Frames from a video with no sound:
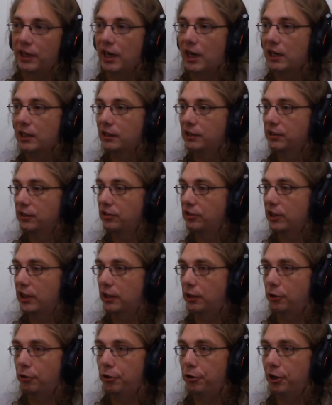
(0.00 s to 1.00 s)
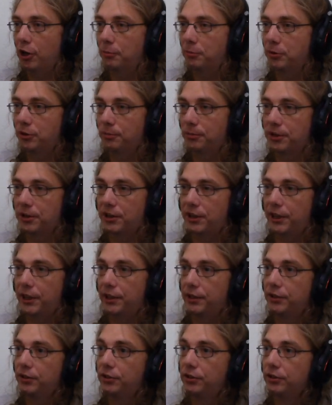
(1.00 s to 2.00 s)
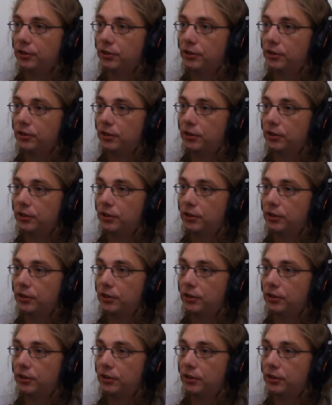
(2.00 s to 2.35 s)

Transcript: darkness and going up some stairs.